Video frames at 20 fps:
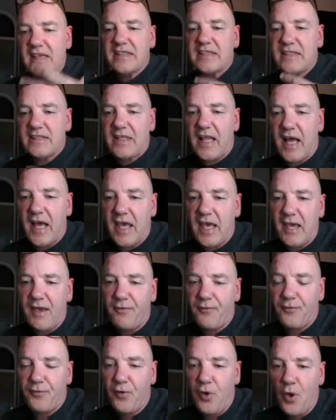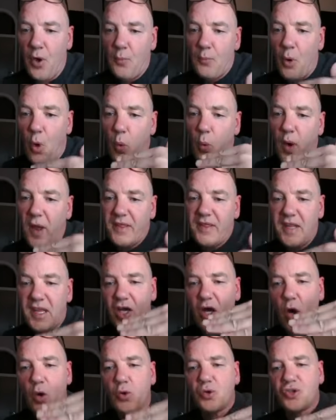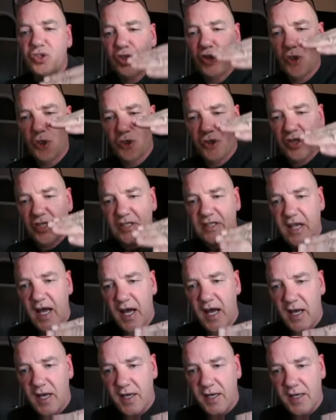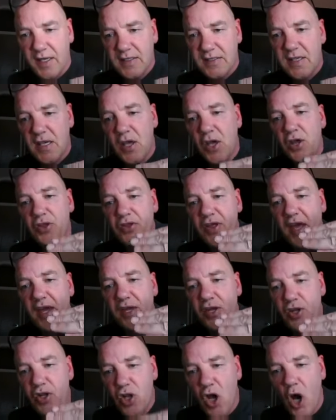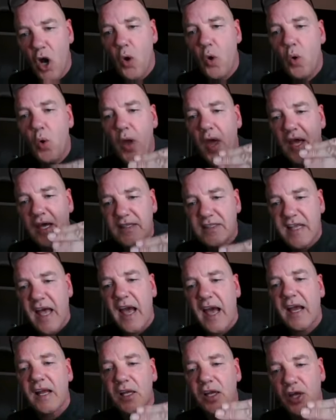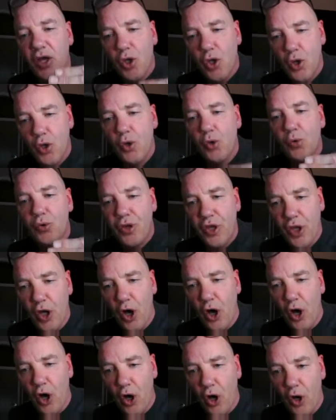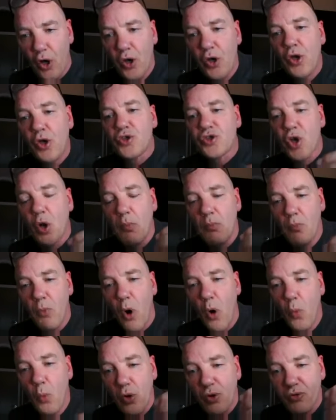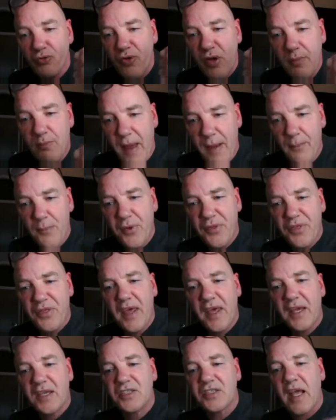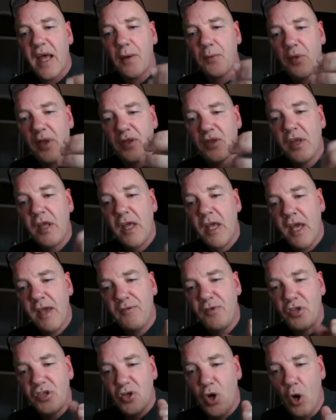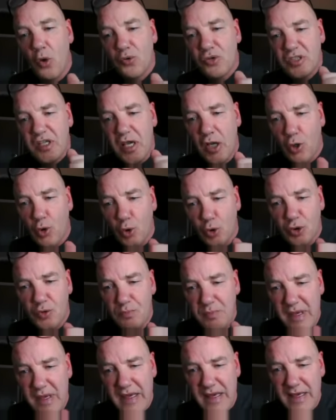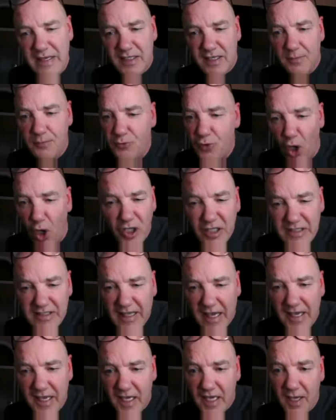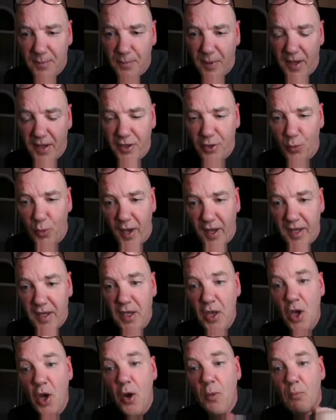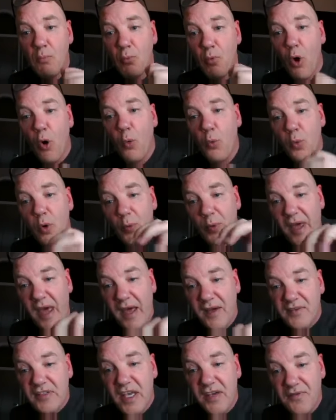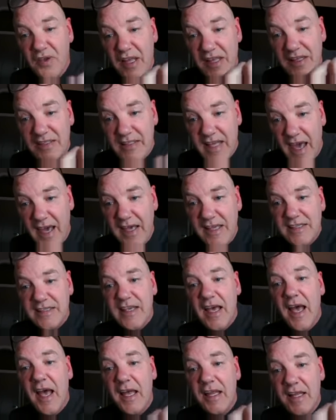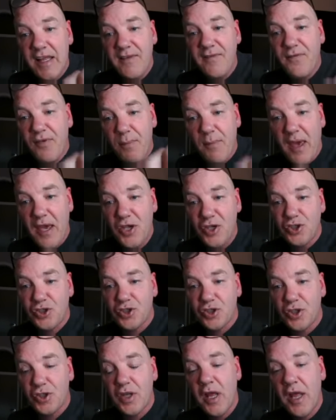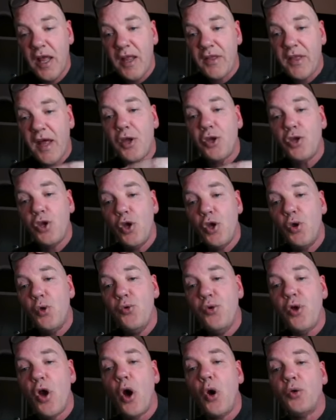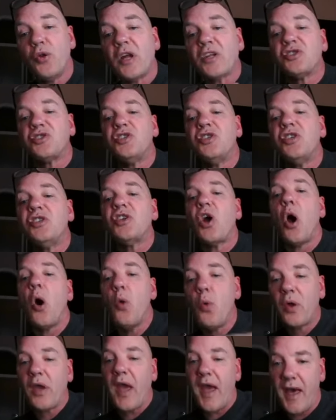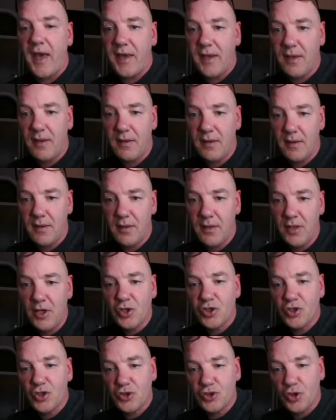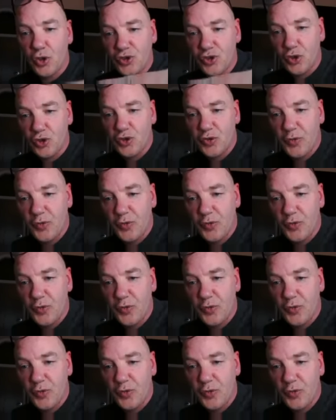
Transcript: this life. But when they go to the other side, they know exactly who they are. So mum will remember things, and then if you go and see a good medium, not a psychic by the way, mum will be able to give you data and information that you know that she's okay. She'll